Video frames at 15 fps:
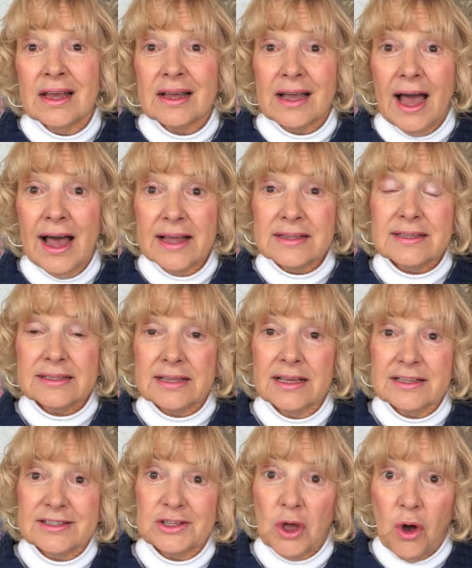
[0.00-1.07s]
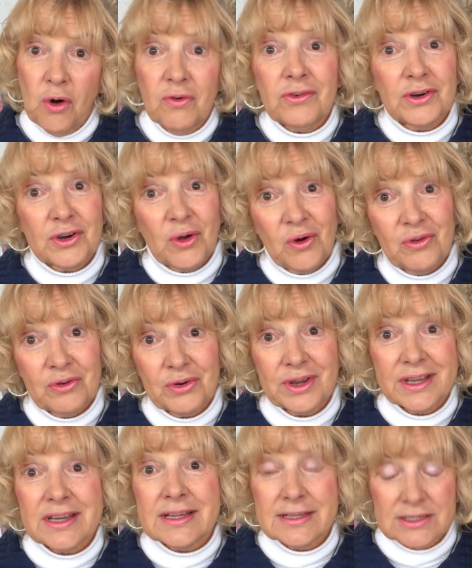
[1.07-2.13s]
God says over and over
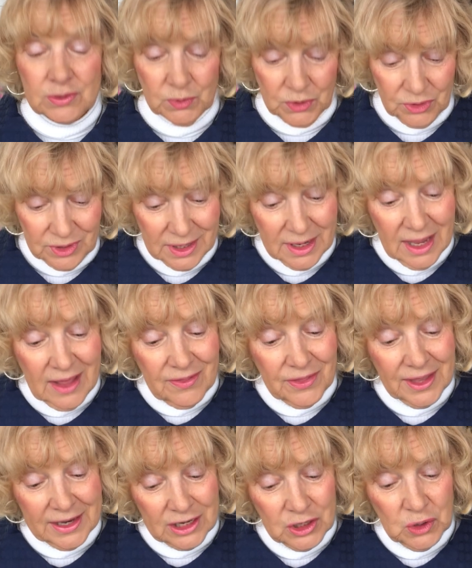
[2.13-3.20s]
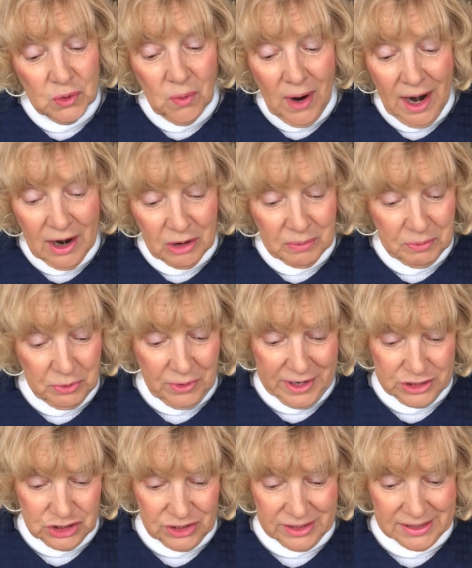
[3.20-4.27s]
in His Word that you are
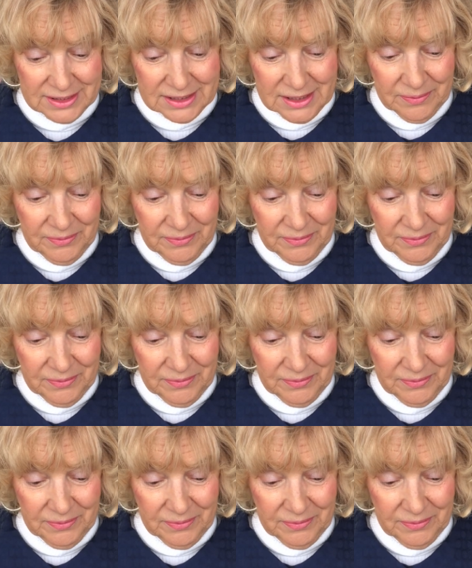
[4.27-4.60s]
precious.